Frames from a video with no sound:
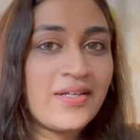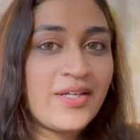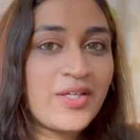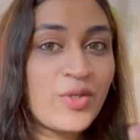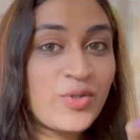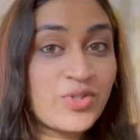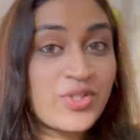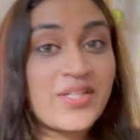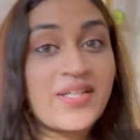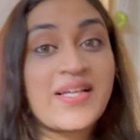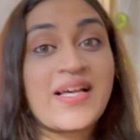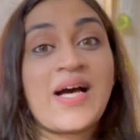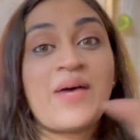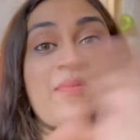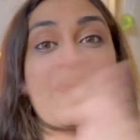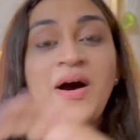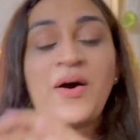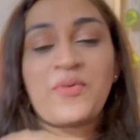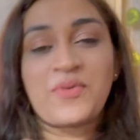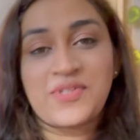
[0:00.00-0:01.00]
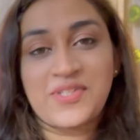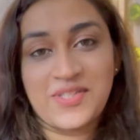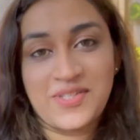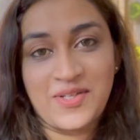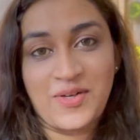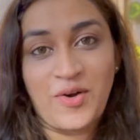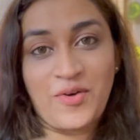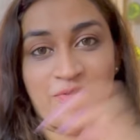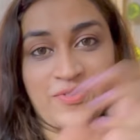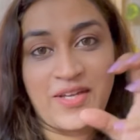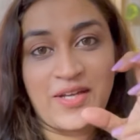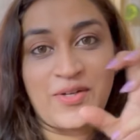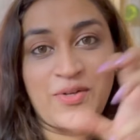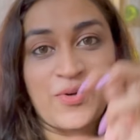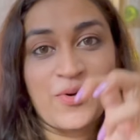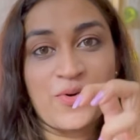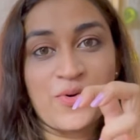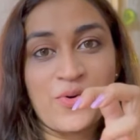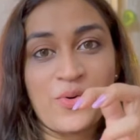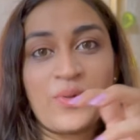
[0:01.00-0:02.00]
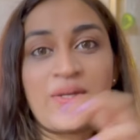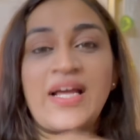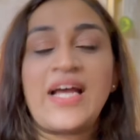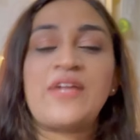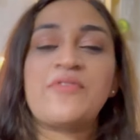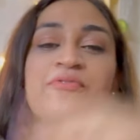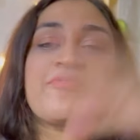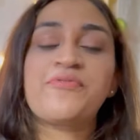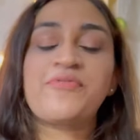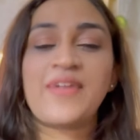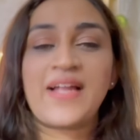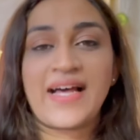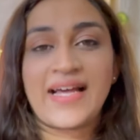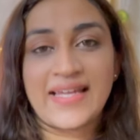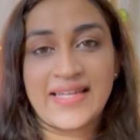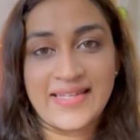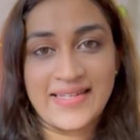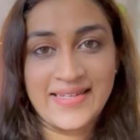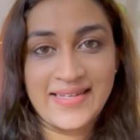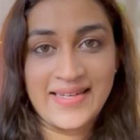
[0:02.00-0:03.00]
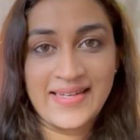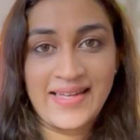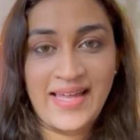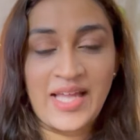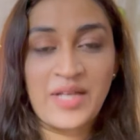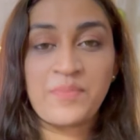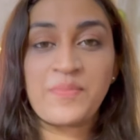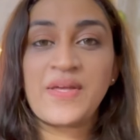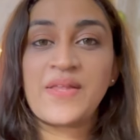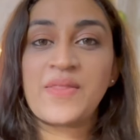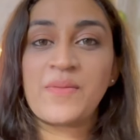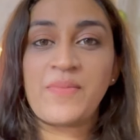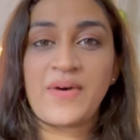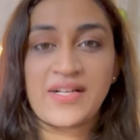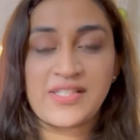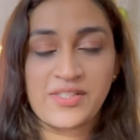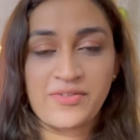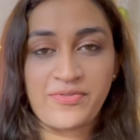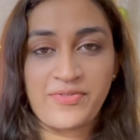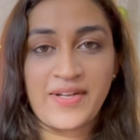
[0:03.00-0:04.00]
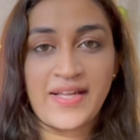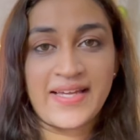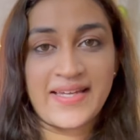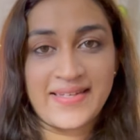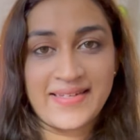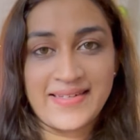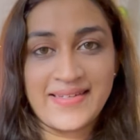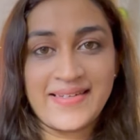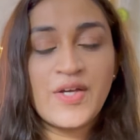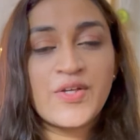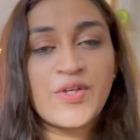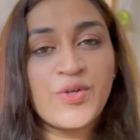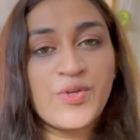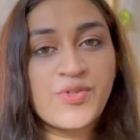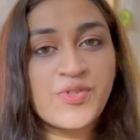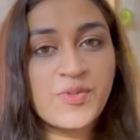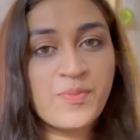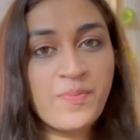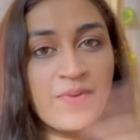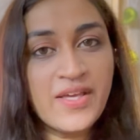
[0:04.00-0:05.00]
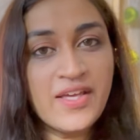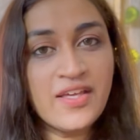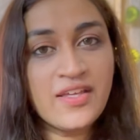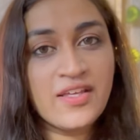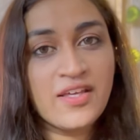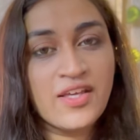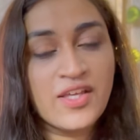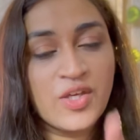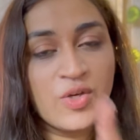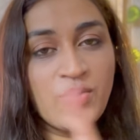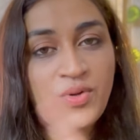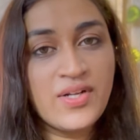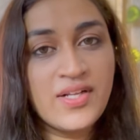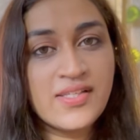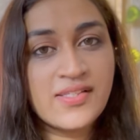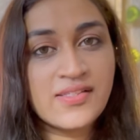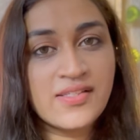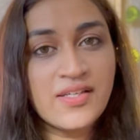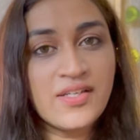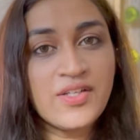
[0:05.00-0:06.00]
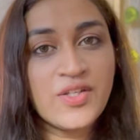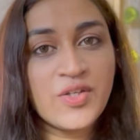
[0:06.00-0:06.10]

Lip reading: You should come out of that cocoon and fly and be the butterfly. You speak, you listen,